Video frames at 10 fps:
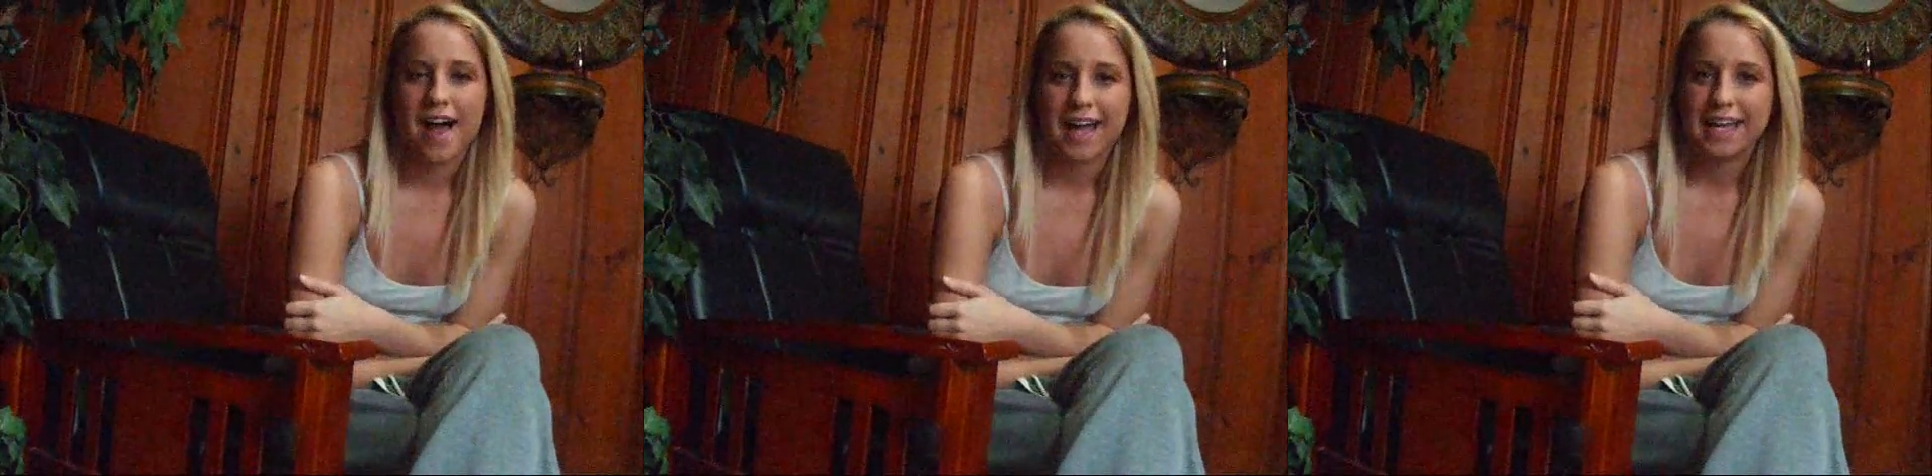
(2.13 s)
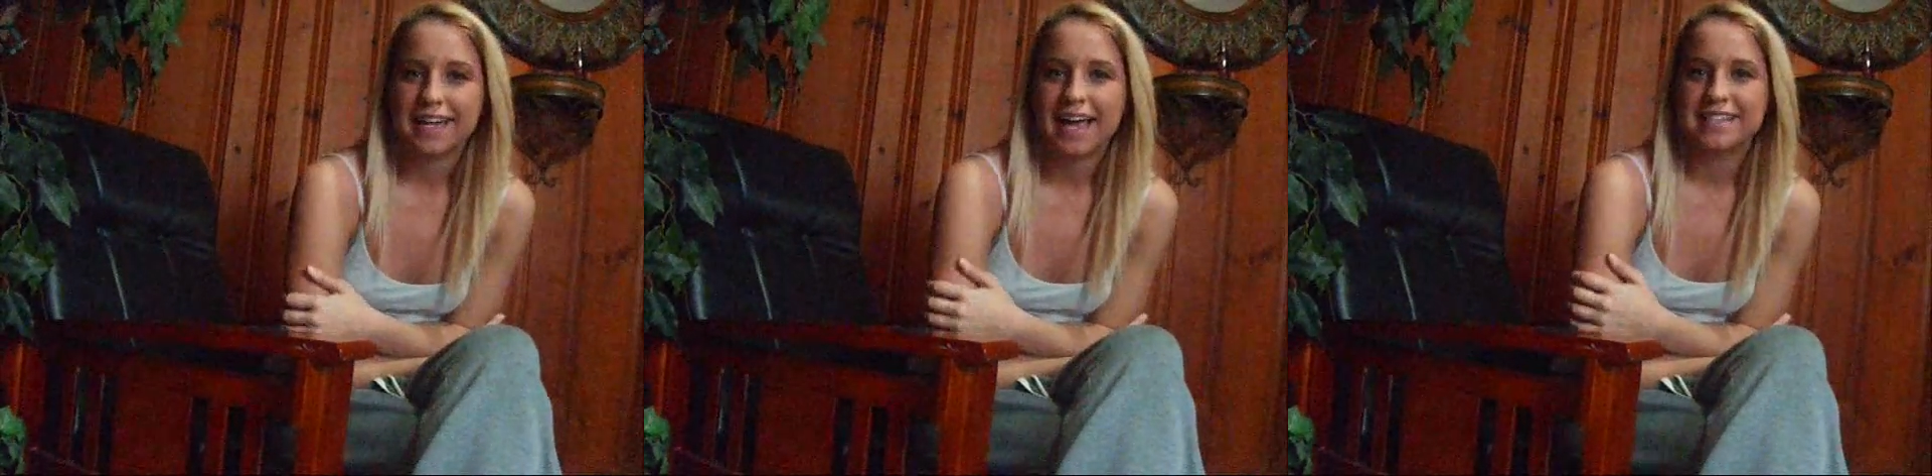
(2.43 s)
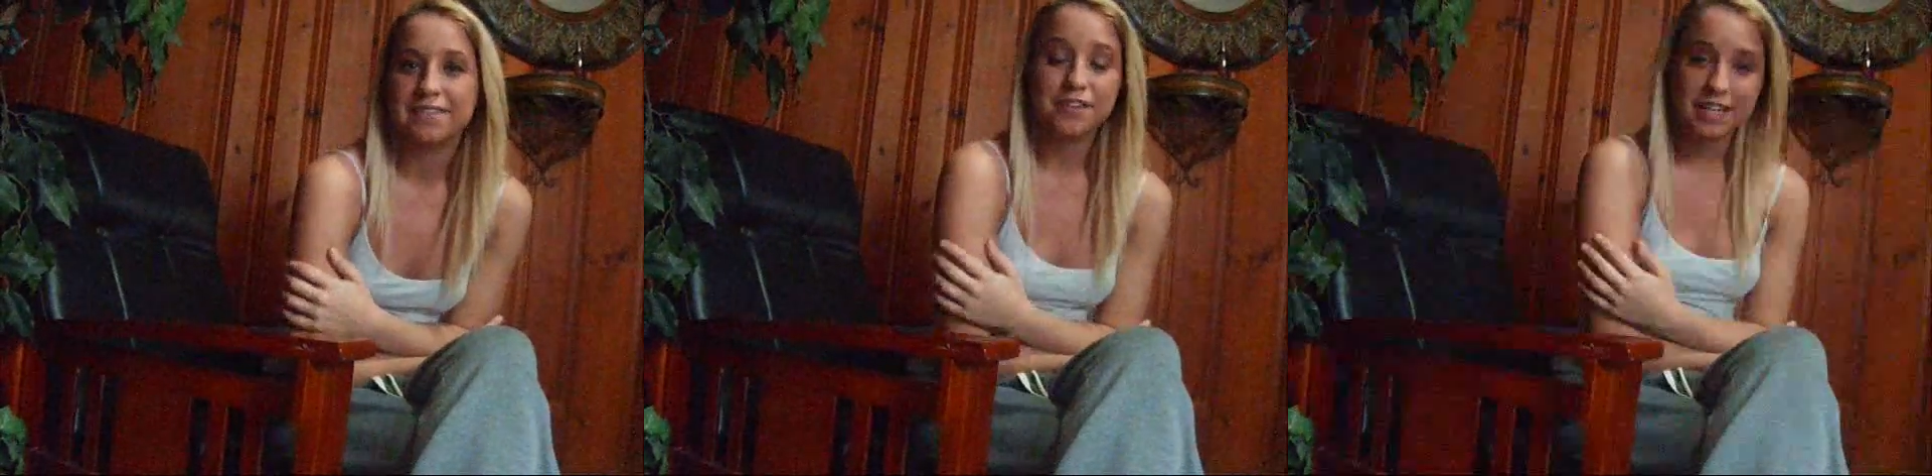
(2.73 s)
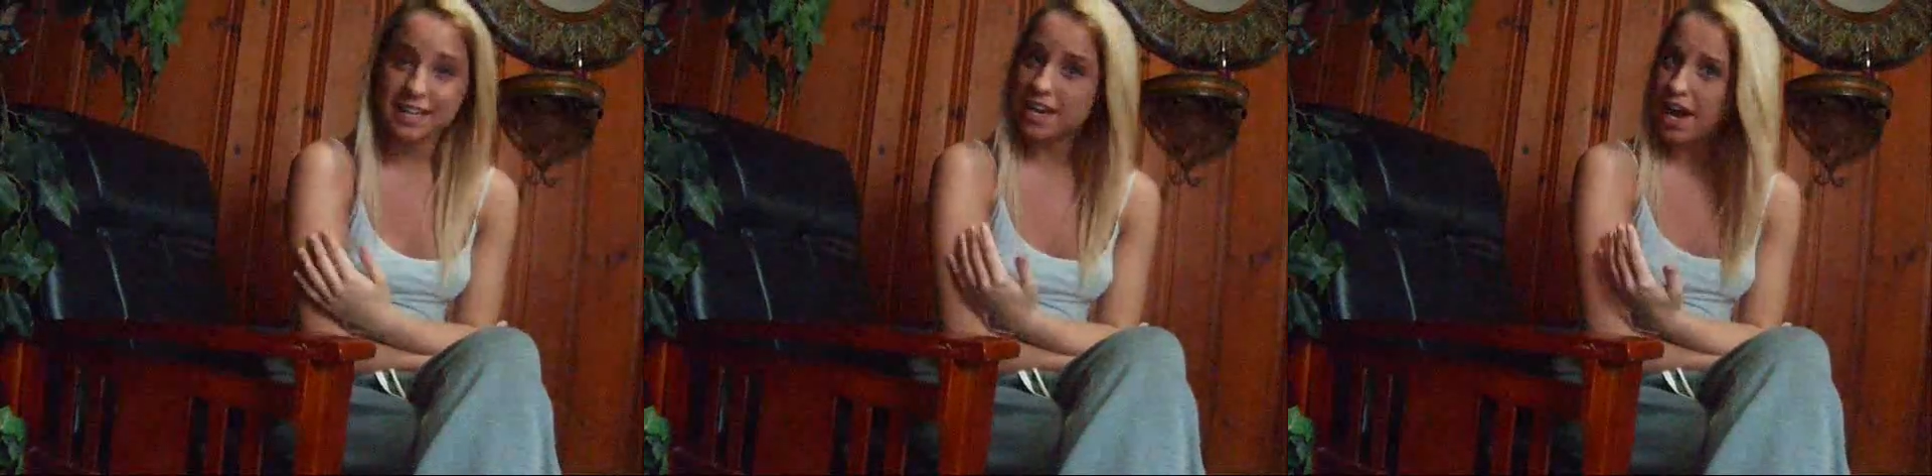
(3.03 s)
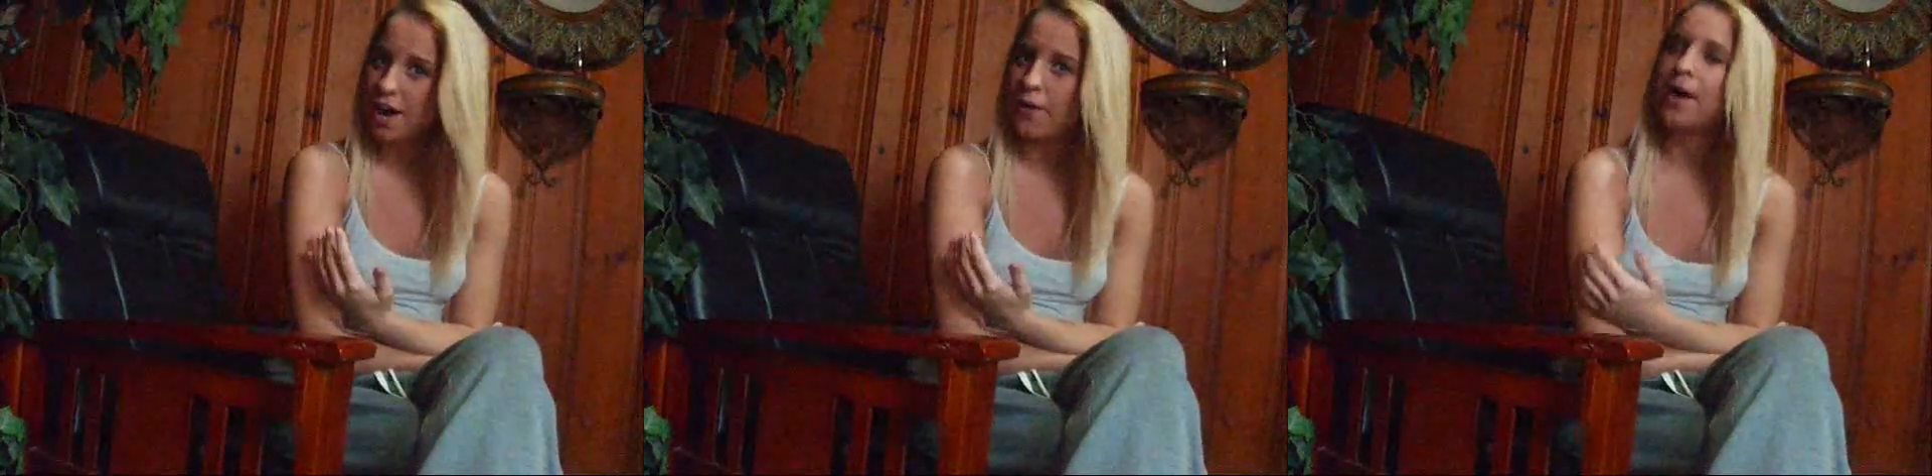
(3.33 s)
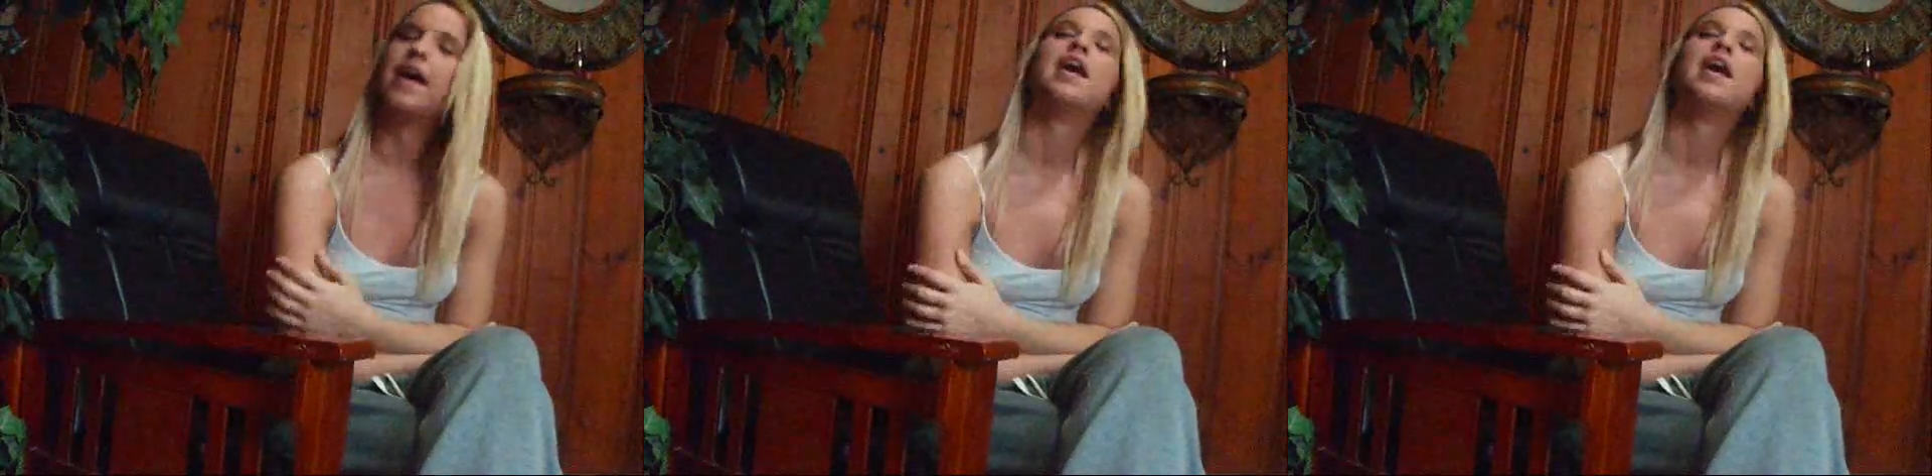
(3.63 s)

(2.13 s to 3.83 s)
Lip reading: Knight, as if you didn't know.